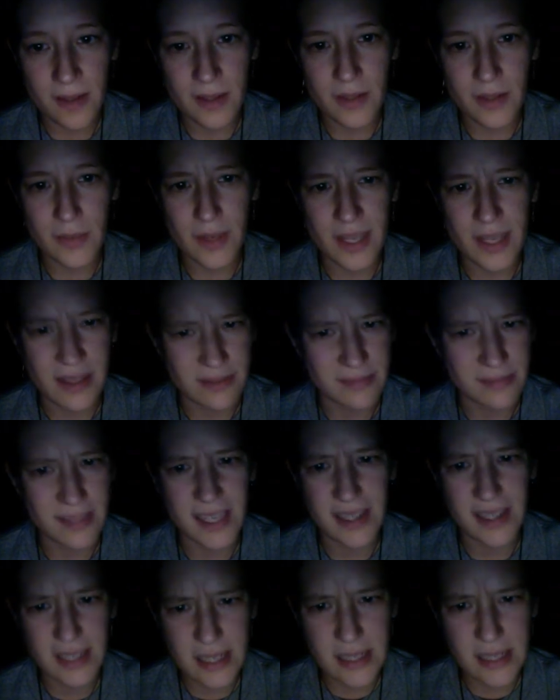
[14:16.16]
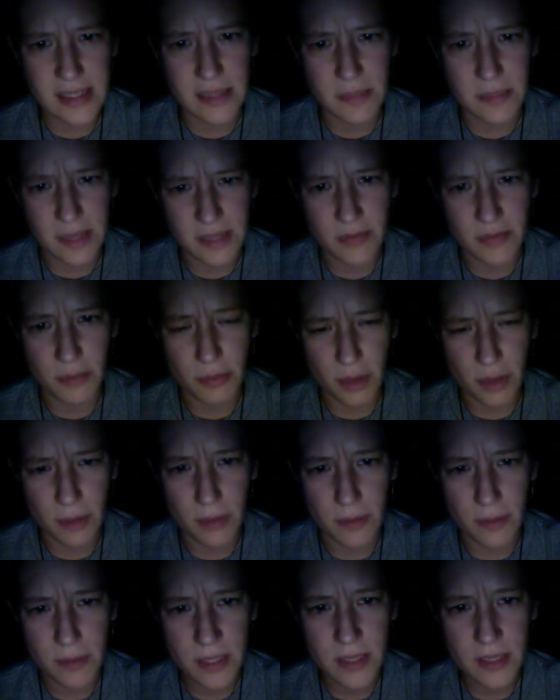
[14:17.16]
Well, that is a bit of a
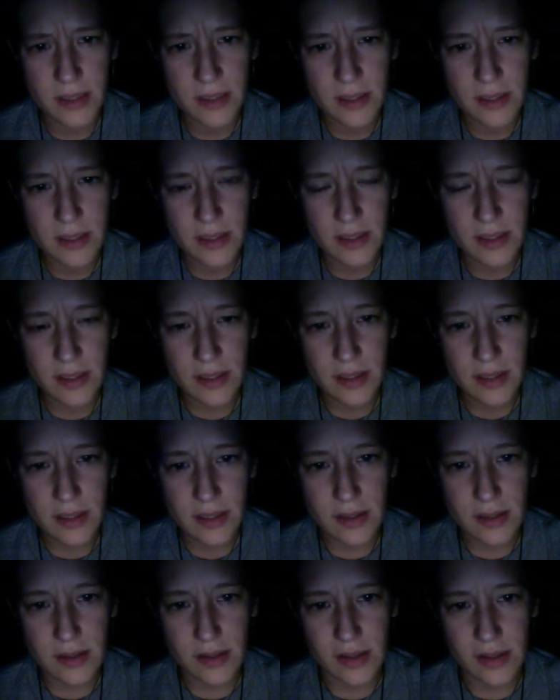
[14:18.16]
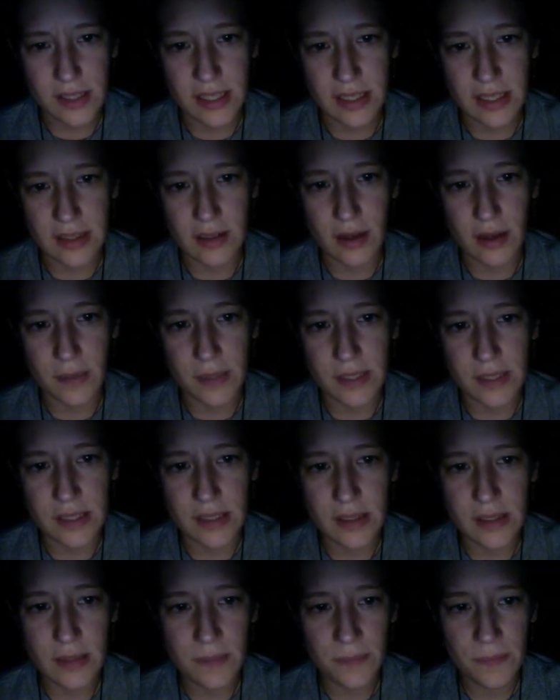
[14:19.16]
problem, Dr. Gint
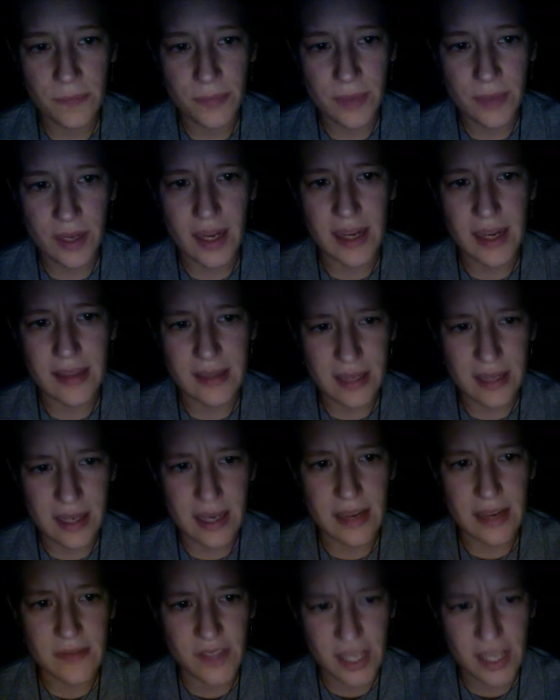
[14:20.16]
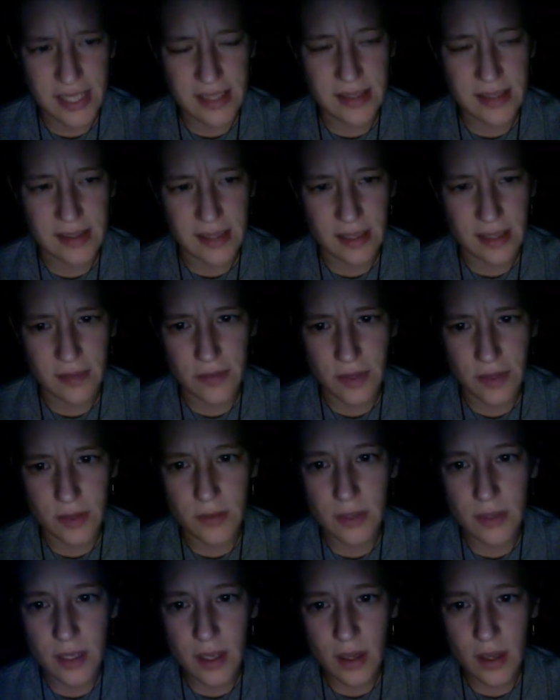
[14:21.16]
commented. I think I have just the thing for
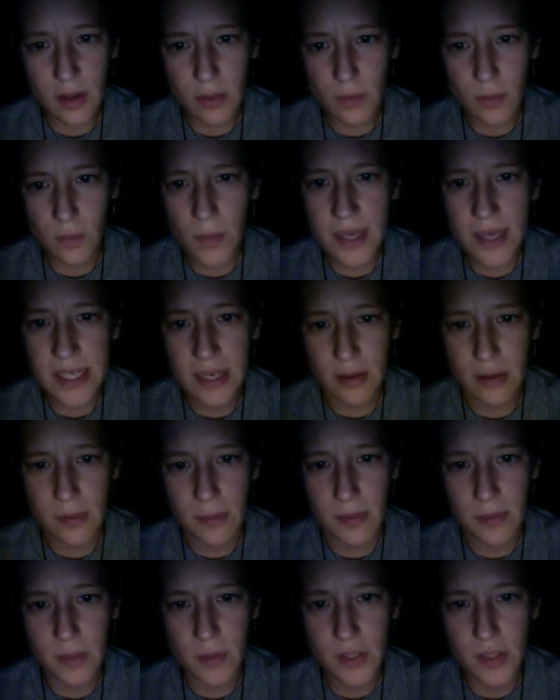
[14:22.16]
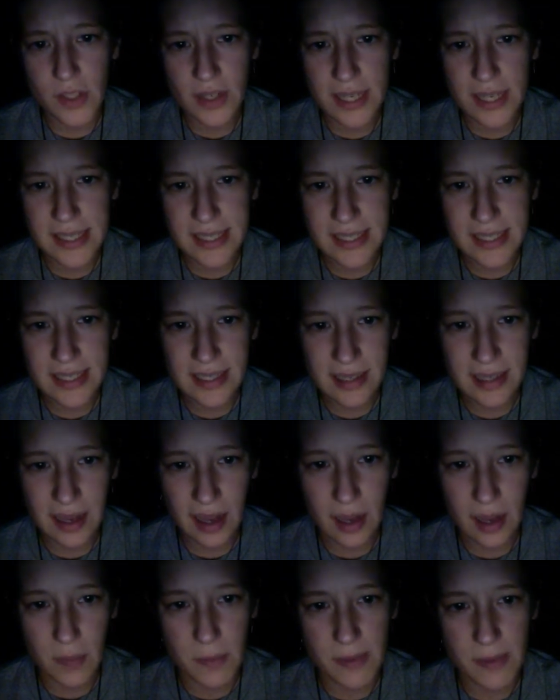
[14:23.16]
you. Wait here a moment, would you, Leslie?
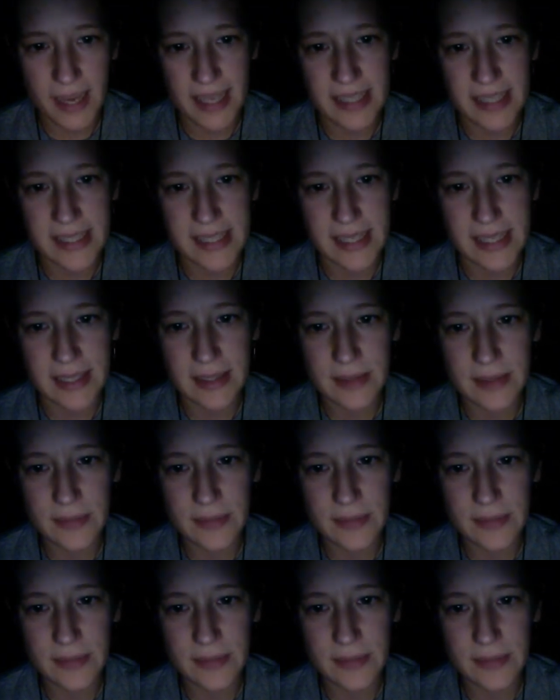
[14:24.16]
I'll be back in a tick.